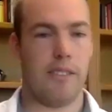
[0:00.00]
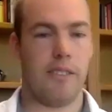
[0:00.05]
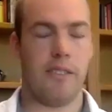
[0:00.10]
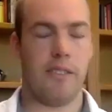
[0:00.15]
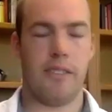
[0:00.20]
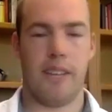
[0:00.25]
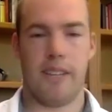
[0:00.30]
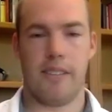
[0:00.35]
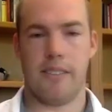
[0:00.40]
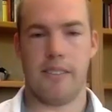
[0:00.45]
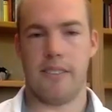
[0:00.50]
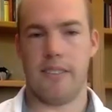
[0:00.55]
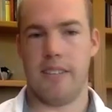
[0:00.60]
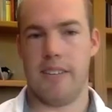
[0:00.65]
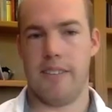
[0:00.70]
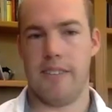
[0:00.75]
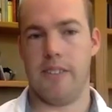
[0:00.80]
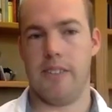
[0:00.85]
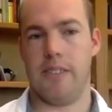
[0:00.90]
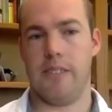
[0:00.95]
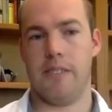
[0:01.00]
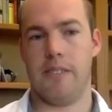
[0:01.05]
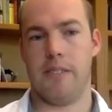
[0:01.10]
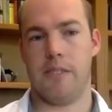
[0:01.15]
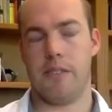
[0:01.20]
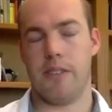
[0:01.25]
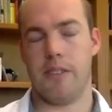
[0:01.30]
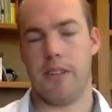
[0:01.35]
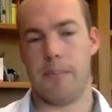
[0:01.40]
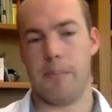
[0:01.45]
2011,
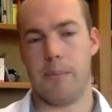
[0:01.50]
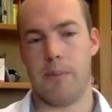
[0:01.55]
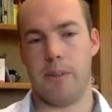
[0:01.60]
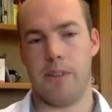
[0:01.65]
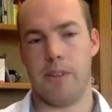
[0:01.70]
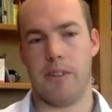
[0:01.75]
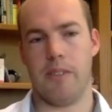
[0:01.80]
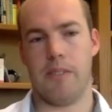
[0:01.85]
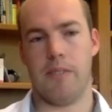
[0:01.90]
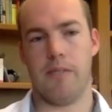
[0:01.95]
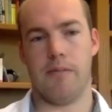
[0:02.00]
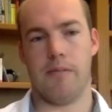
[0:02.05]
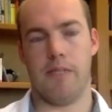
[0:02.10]
Sleipner